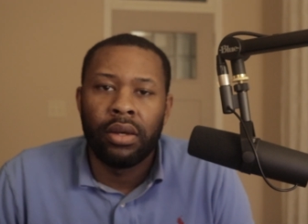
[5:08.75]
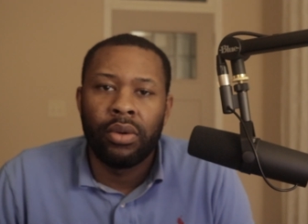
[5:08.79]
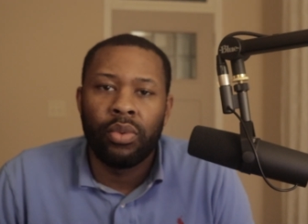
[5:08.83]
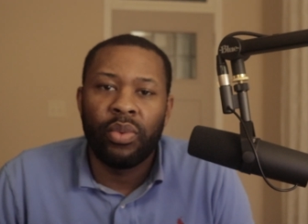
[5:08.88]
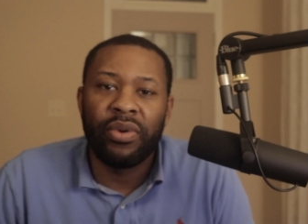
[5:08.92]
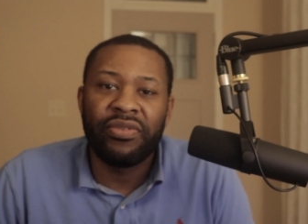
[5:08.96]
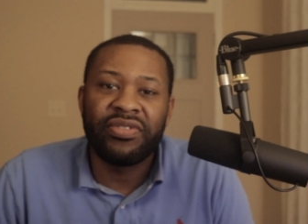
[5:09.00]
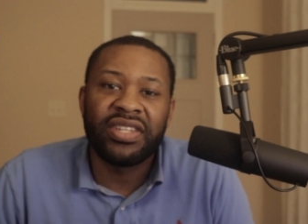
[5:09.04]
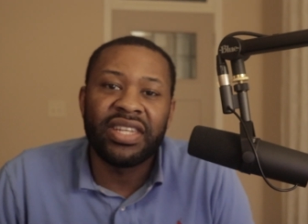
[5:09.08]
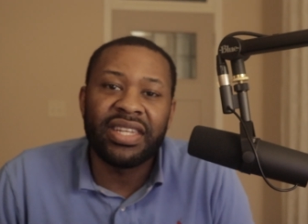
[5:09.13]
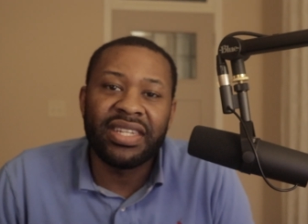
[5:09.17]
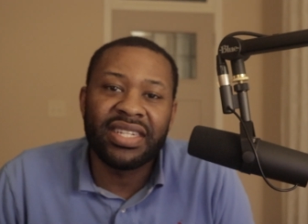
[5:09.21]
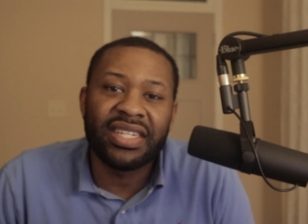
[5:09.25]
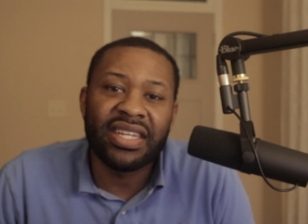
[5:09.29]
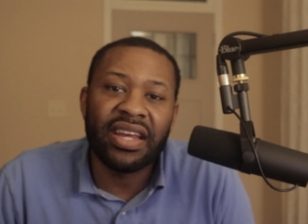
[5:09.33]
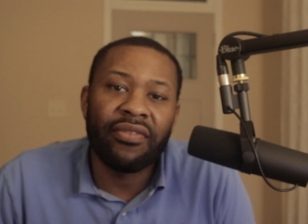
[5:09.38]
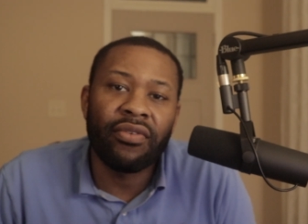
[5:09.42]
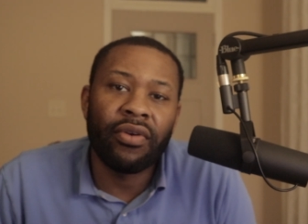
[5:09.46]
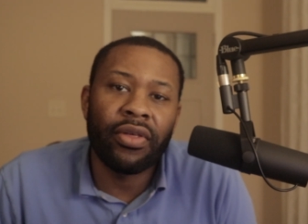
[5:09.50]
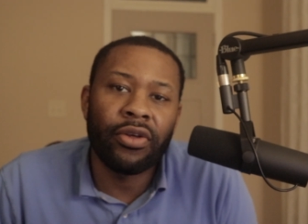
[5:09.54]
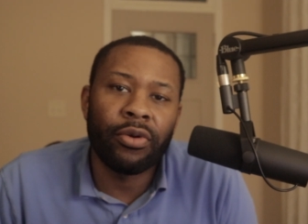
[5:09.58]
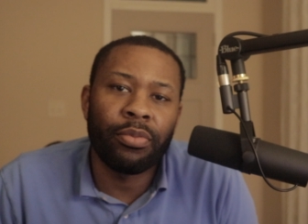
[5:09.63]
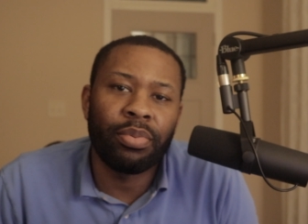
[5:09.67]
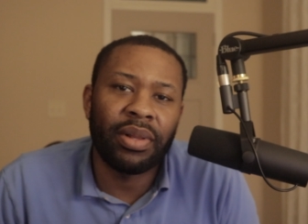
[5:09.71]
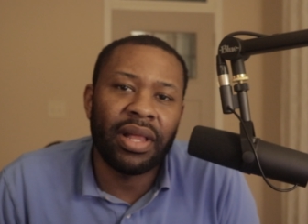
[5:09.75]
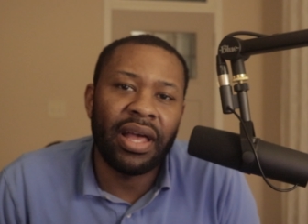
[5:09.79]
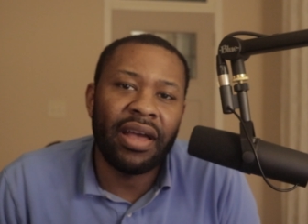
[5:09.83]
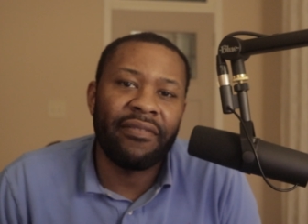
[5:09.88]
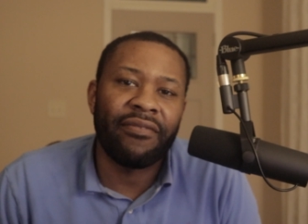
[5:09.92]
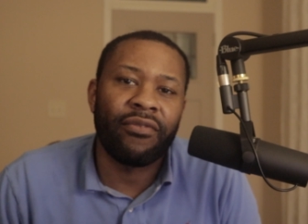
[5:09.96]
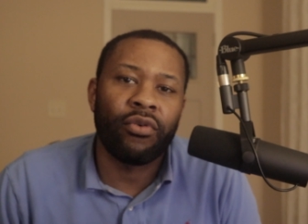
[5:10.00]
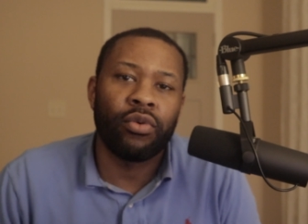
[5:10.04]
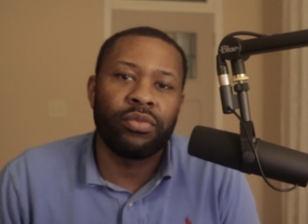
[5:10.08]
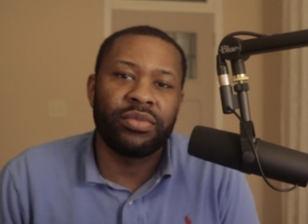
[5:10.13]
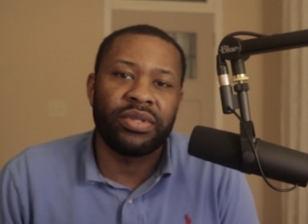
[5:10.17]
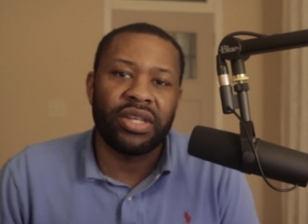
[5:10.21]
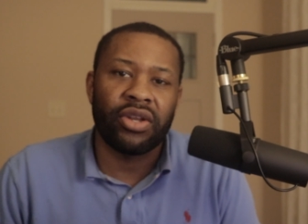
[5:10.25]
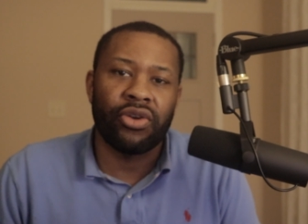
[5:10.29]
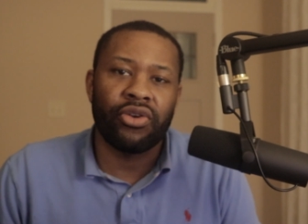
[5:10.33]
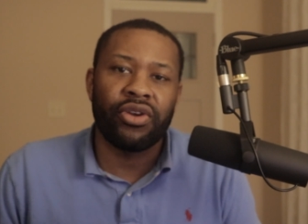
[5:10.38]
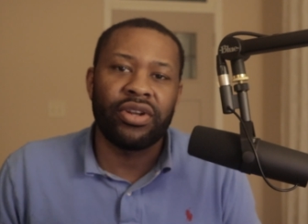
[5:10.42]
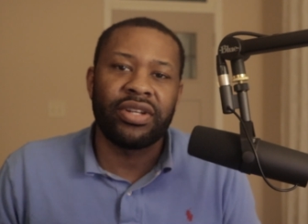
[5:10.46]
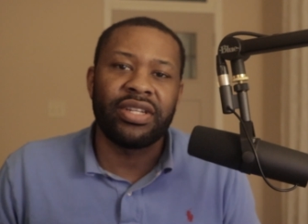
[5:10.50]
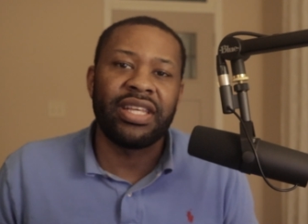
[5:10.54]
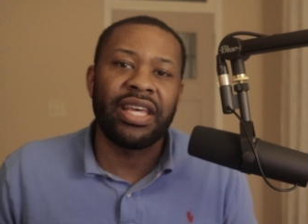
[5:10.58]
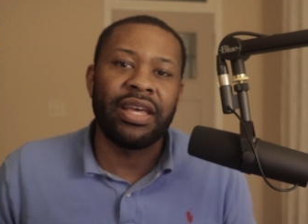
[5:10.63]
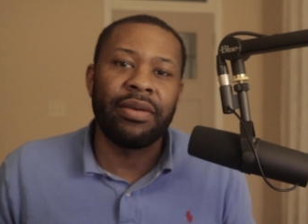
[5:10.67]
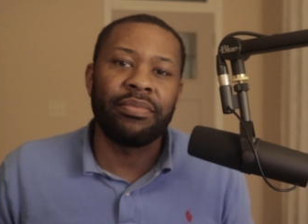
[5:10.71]
We've seen several other platforms that are
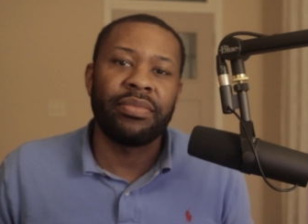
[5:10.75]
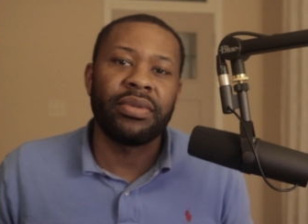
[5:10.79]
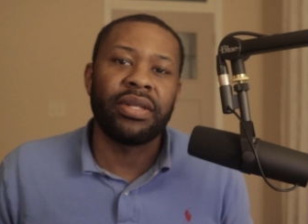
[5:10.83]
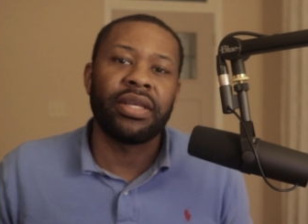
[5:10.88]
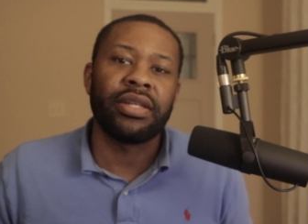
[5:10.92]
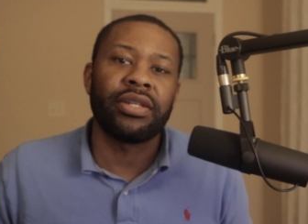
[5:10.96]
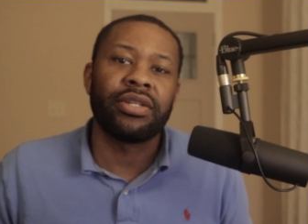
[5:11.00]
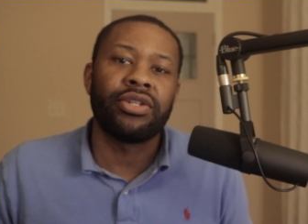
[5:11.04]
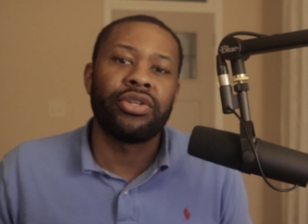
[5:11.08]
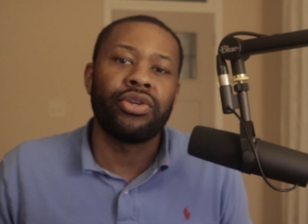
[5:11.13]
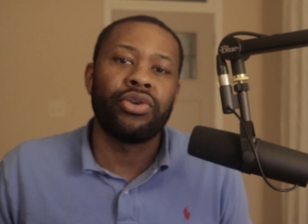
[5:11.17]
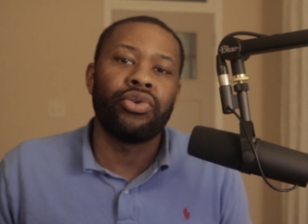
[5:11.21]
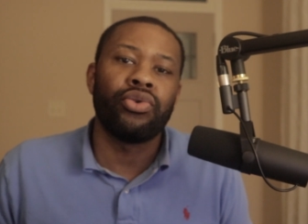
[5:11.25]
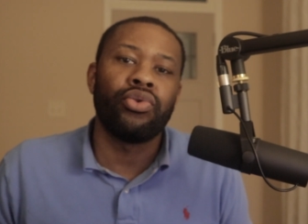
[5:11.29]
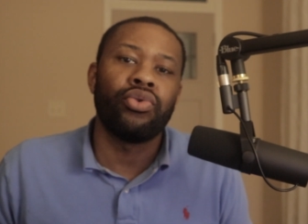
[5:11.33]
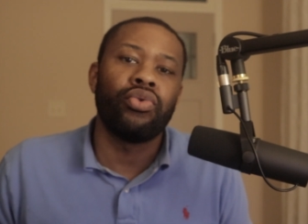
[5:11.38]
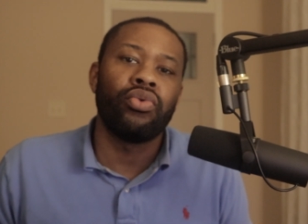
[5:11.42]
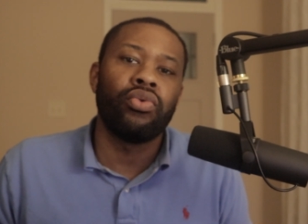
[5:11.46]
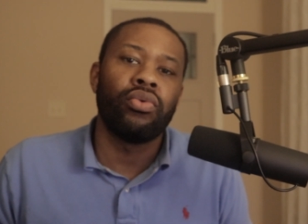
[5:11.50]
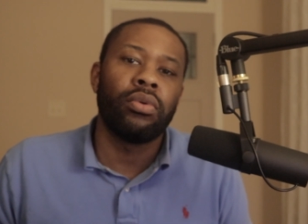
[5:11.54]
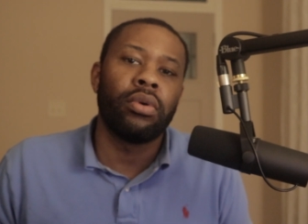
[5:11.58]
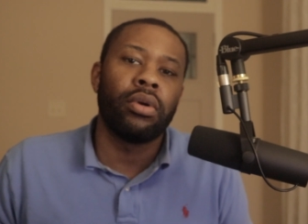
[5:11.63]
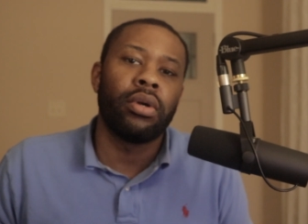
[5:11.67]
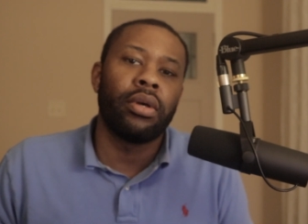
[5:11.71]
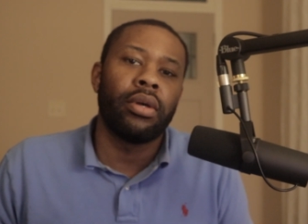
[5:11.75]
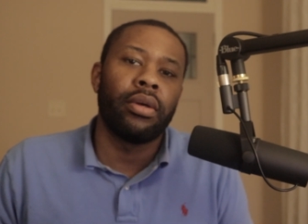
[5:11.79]
attempting to